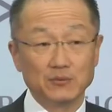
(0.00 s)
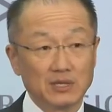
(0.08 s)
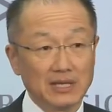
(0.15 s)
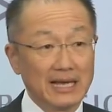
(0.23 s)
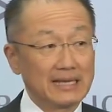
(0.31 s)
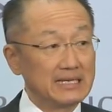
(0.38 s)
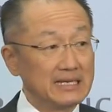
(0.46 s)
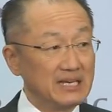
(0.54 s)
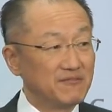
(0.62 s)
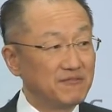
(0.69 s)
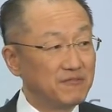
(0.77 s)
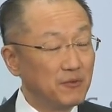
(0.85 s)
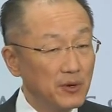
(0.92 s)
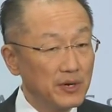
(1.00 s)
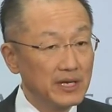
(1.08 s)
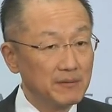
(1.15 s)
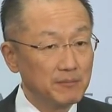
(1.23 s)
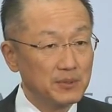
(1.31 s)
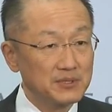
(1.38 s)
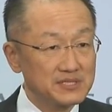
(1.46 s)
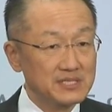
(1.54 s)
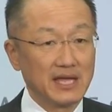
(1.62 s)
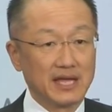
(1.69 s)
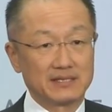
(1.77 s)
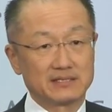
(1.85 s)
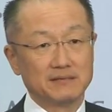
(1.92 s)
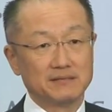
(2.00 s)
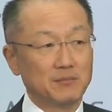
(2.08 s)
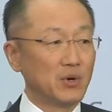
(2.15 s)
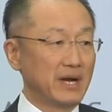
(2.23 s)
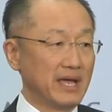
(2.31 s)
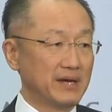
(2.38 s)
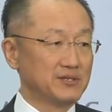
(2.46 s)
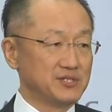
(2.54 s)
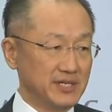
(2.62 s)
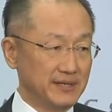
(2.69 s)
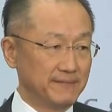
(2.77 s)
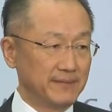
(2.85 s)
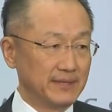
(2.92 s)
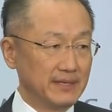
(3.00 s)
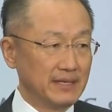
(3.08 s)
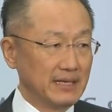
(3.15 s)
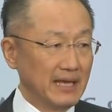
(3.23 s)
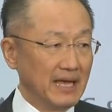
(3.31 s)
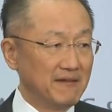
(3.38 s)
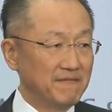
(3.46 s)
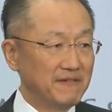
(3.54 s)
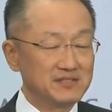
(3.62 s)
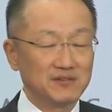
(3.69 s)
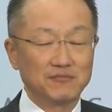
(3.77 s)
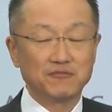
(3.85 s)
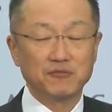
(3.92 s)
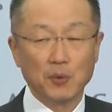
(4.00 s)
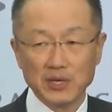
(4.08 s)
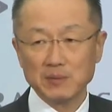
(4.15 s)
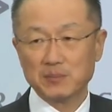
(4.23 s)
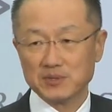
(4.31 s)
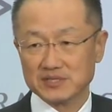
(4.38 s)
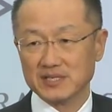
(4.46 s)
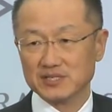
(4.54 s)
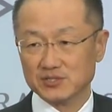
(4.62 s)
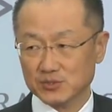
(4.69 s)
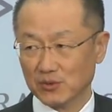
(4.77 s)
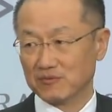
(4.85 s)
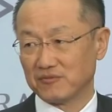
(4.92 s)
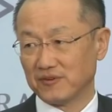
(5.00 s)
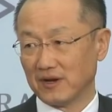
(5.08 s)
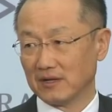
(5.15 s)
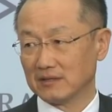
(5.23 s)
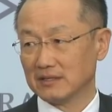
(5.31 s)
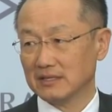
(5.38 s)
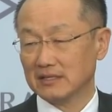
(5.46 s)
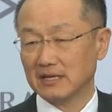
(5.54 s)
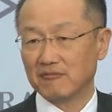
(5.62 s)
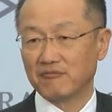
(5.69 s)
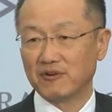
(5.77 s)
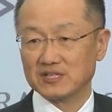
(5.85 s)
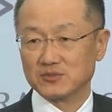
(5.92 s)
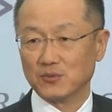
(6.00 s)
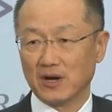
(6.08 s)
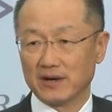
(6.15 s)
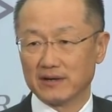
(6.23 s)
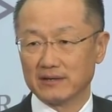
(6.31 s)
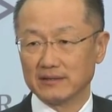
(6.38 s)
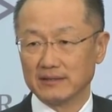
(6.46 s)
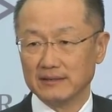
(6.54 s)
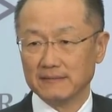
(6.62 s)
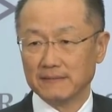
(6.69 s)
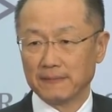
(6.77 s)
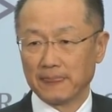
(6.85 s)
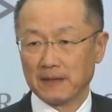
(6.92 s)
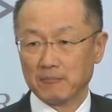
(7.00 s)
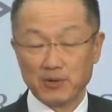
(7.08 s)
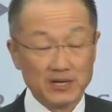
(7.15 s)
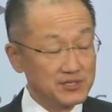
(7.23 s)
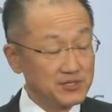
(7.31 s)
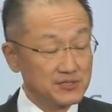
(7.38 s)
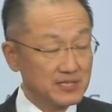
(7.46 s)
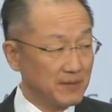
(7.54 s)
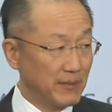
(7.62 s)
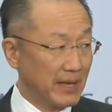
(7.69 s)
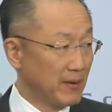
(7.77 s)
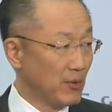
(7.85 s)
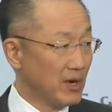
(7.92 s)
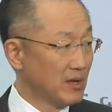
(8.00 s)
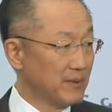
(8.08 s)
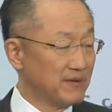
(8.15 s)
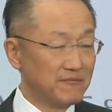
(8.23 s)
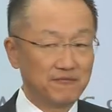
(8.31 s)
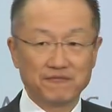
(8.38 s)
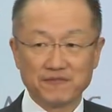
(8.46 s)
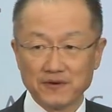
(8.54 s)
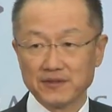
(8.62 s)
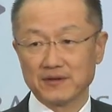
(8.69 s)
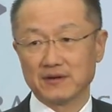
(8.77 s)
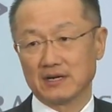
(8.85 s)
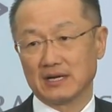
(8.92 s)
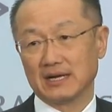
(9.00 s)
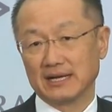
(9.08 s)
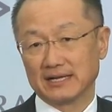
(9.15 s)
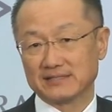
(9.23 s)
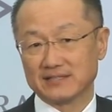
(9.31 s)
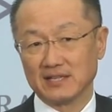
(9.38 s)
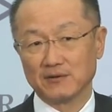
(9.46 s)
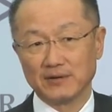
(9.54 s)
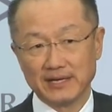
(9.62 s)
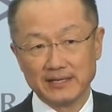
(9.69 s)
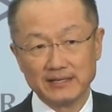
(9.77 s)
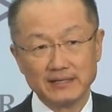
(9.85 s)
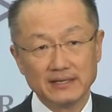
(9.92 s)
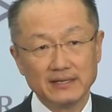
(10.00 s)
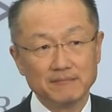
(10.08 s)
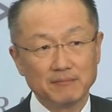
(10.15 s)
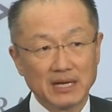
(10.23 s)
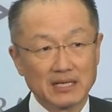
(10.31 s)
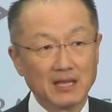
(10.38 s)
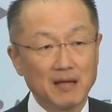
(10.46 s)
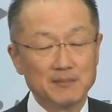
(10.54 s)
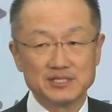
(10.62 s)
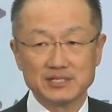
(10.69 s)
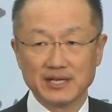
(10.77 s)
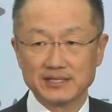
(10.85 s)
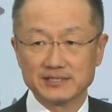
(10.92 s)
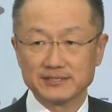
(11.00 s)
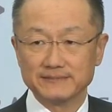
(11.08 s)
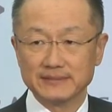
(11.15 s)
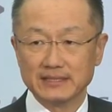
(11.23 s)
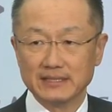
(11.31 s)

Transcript: we'll likely need forty percent more energy and face a forty percent shortfall of fresh water, pressures that may well be further uh, accelerated by climate change.